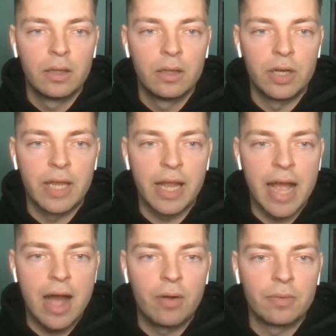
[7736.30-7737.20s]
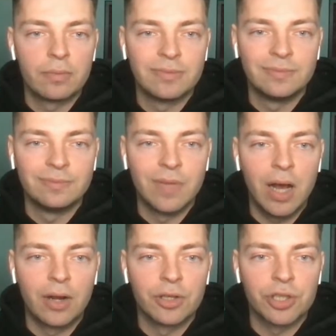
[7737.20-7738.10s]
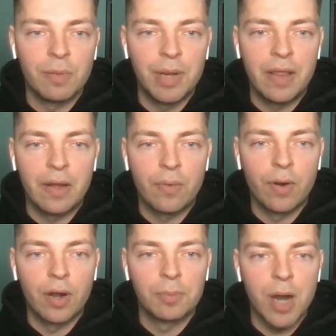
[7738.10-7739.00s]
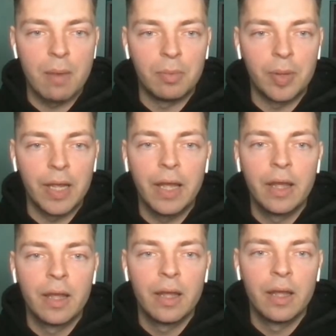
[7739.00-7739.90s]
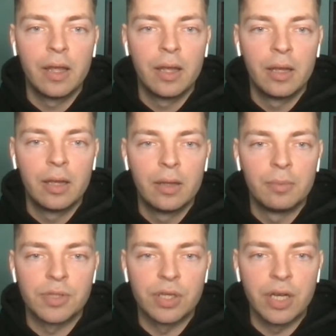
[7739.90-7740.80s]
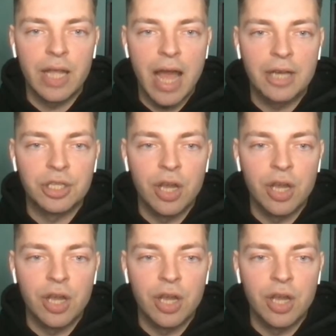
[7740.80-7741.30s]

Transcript: Good kick out. Hunter should have been in the corner probably. It's a good catch.